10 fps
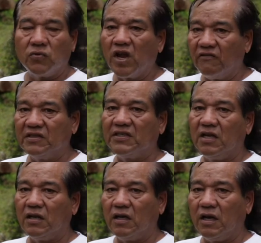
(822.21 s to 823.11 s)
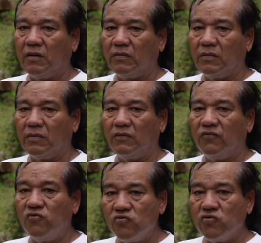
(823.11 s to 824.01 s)
Whoever sent um,
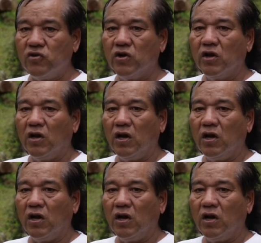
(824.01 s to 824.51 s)
food,